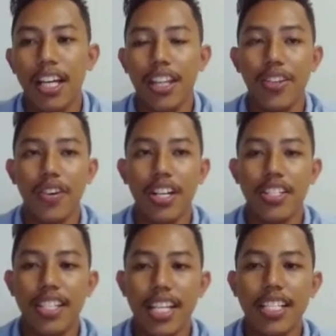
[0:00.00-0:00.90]
there are
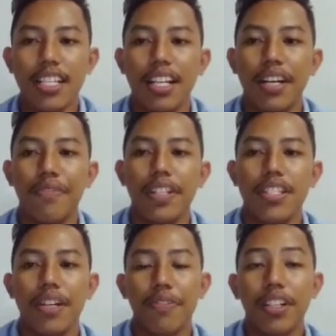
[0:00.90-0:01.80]
6 levels
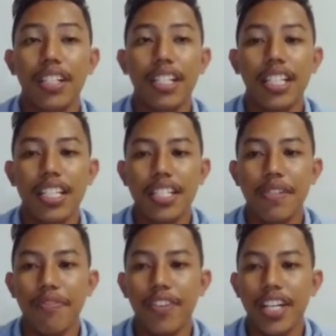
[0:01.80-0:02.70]
of
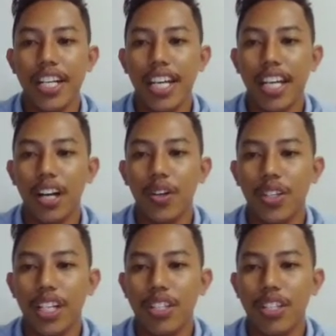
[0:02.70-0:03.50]
cognitive learning according